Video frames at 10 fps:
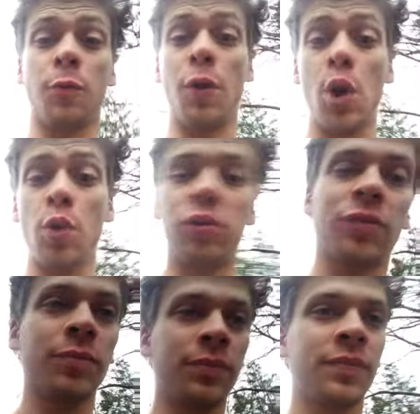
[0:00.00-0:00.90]
Rose.
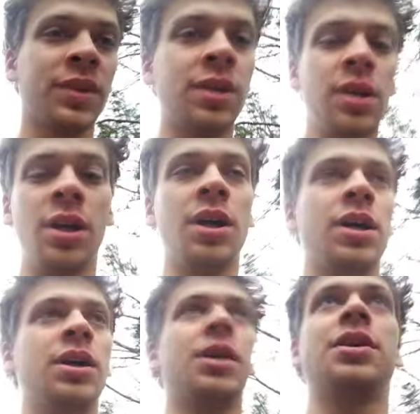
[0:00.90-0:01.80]

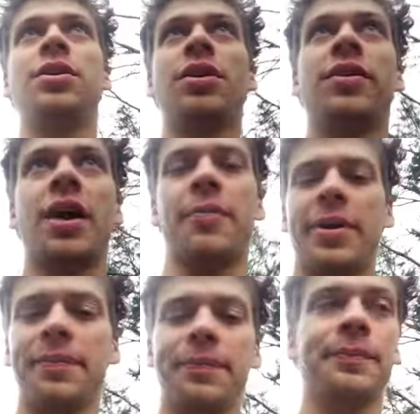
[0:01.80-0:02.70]
You know that
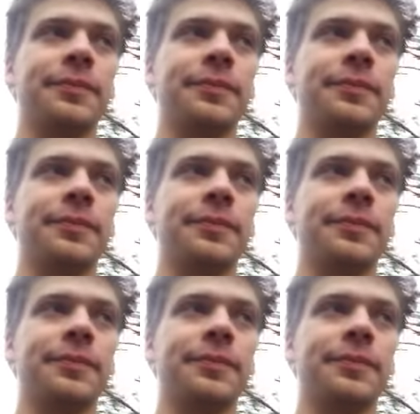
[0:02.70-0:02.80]
one.